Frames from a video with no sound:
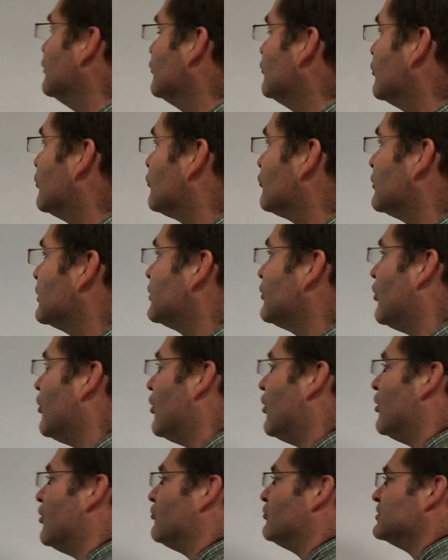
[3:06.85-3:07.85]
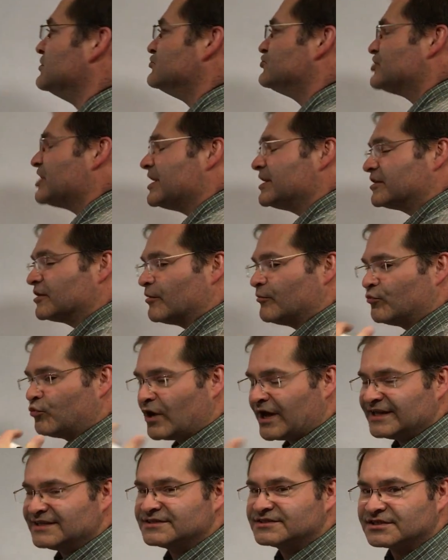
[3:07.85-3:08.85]
you will recall, when Jacob
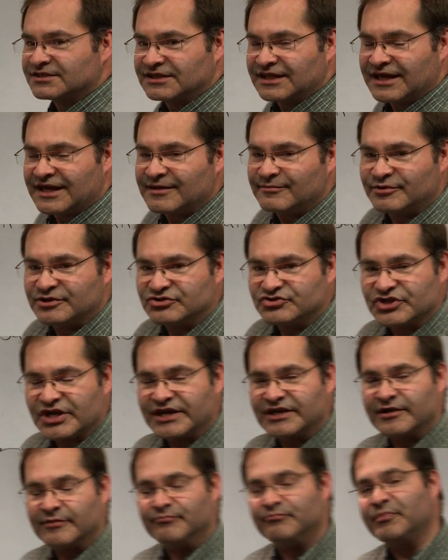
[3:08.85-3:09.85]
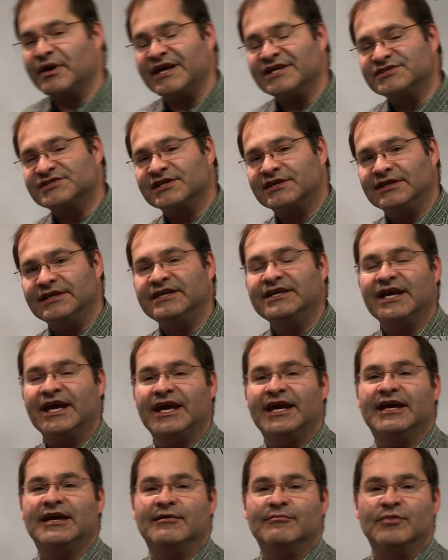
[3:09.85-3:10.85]
went to Laban, Jacob basically
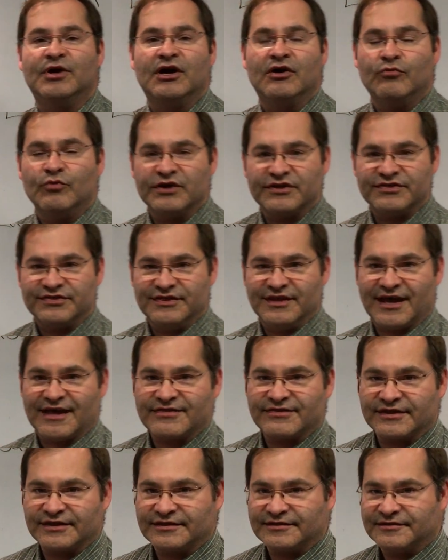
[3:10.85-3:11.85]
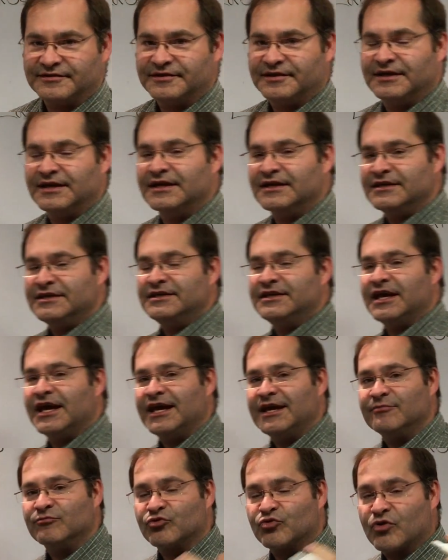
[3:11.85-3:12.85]
came with nothing. He
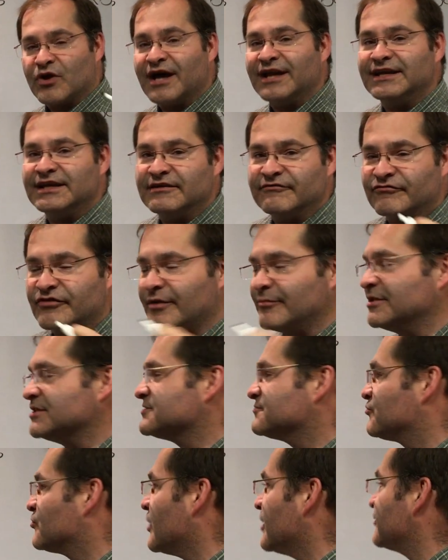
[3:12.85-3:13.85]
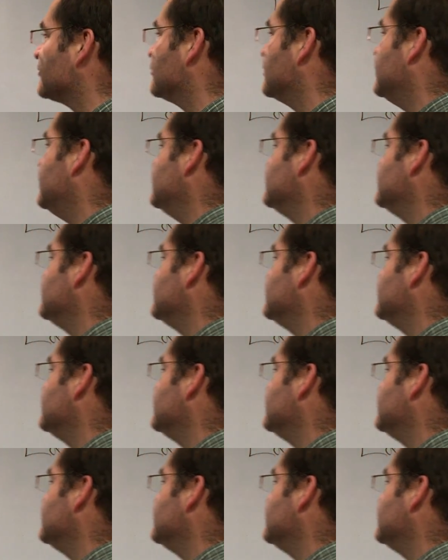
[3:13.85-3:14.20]
came running from his brother